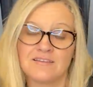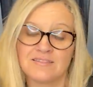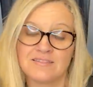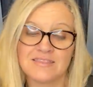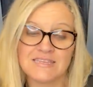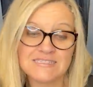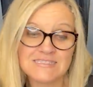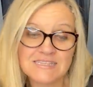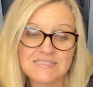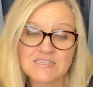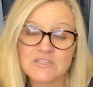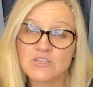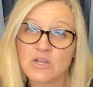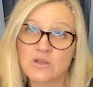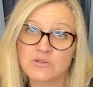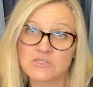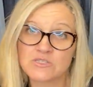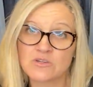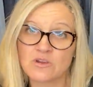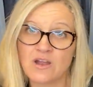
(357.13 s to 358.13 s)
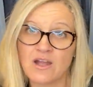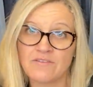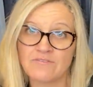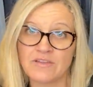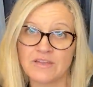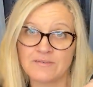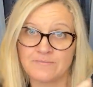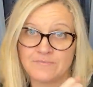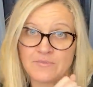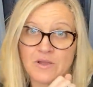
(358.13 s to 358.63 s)
This is a toaster
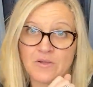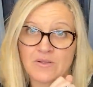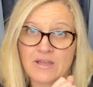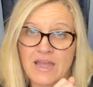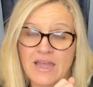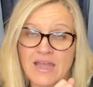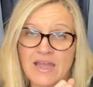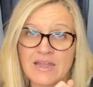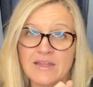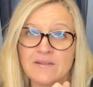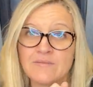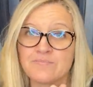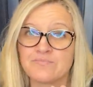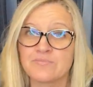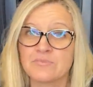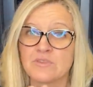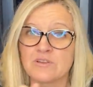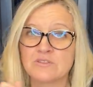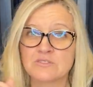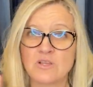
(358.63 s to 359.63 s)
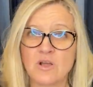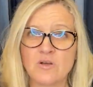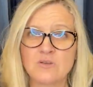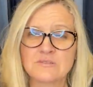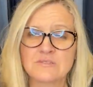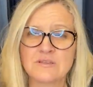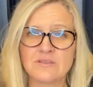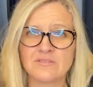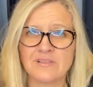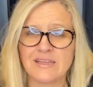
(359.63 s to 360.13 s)
oven, okay? There's
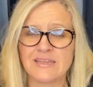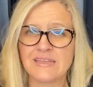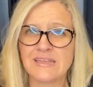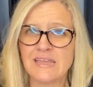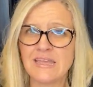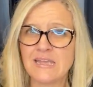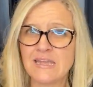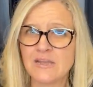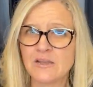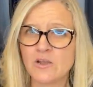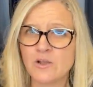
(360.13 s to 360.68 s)
also like can